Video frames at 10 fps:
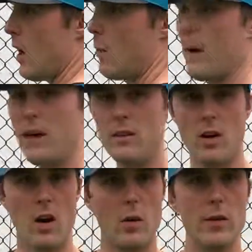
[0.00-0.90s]
our body's
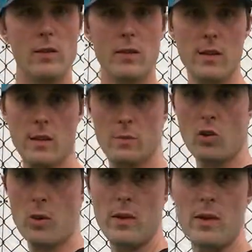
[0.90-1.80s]
always
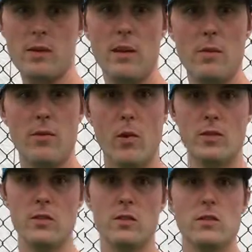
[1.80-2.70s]
absorbing the same
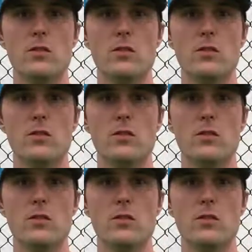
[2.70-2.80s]
forces.